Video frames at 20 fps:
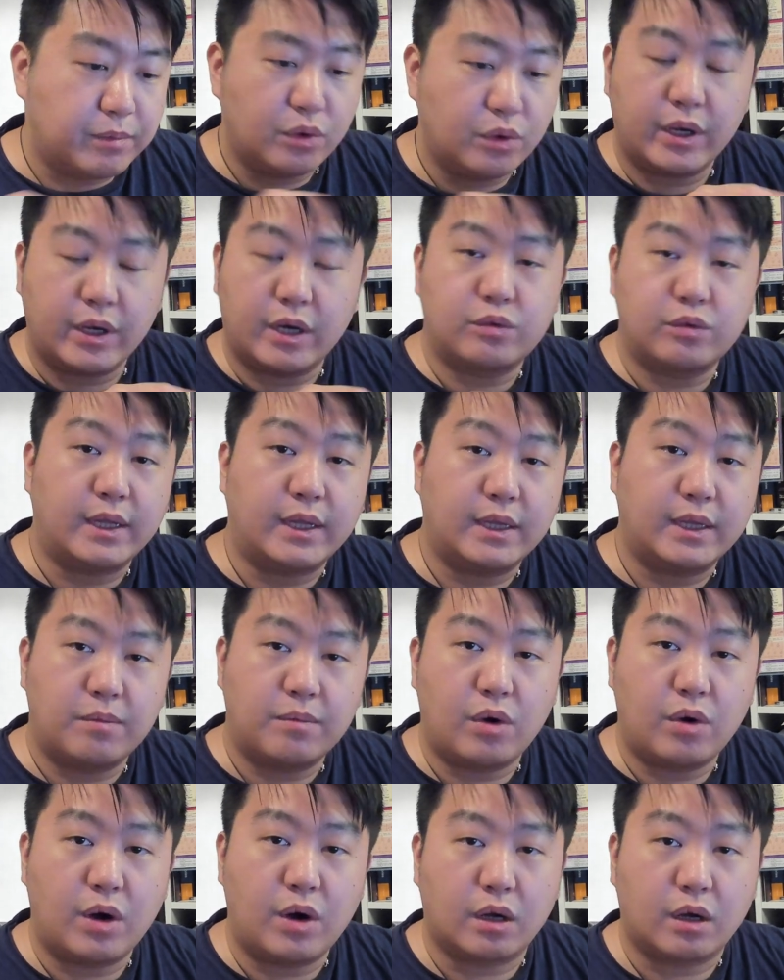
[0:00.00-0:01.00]
doing a
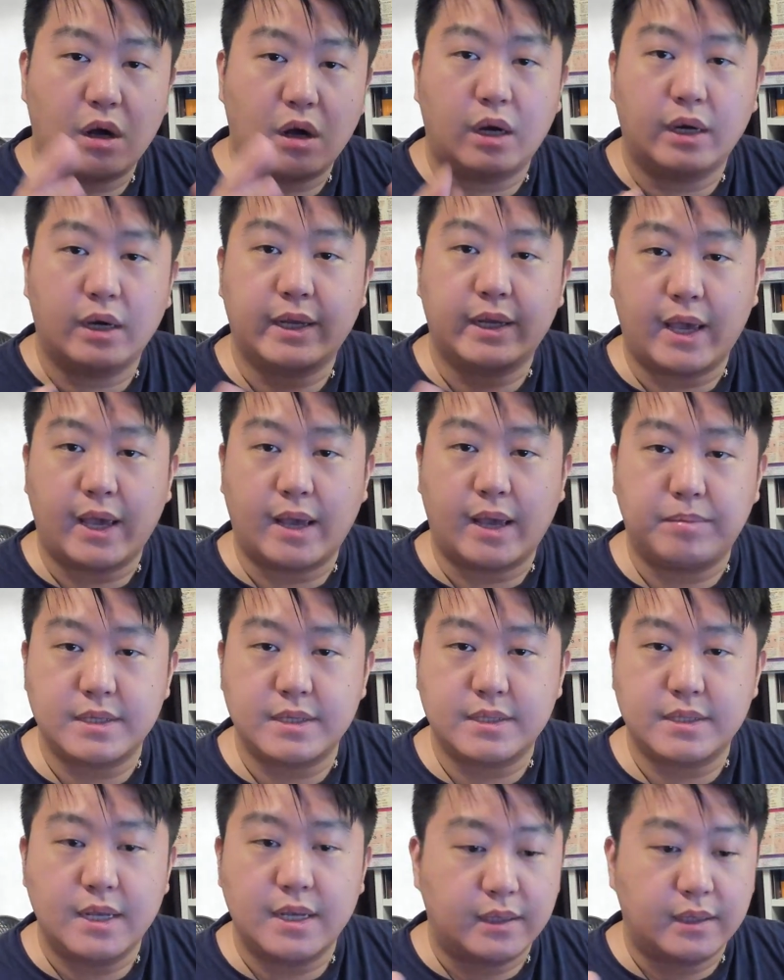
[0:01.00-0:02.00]
random walk on a
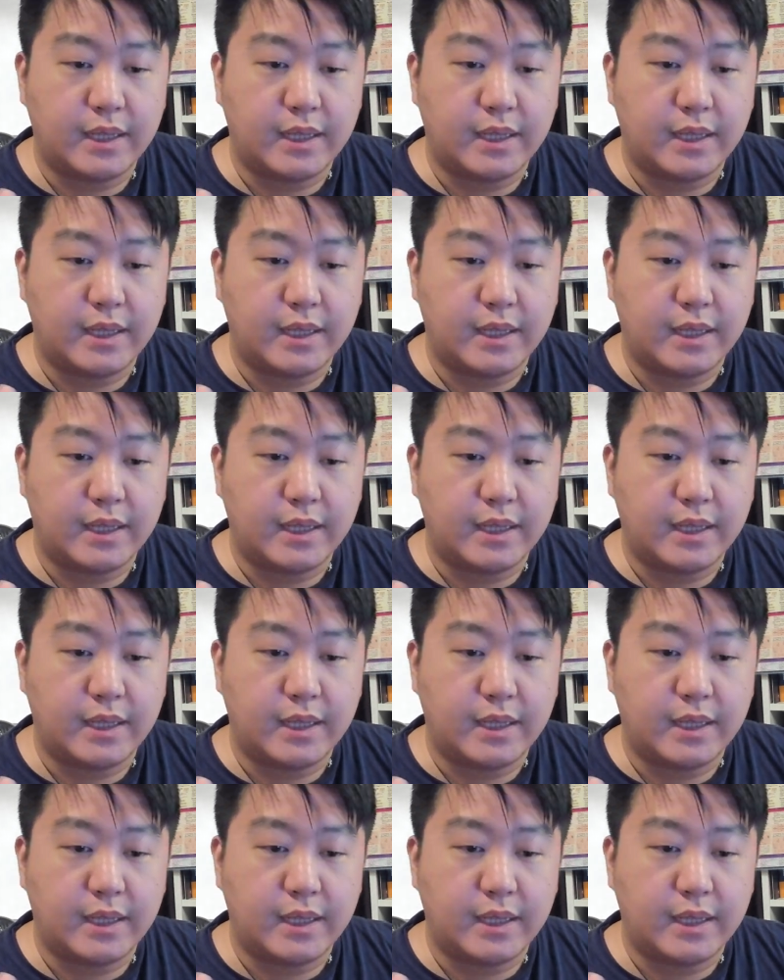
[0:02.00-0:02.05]
campus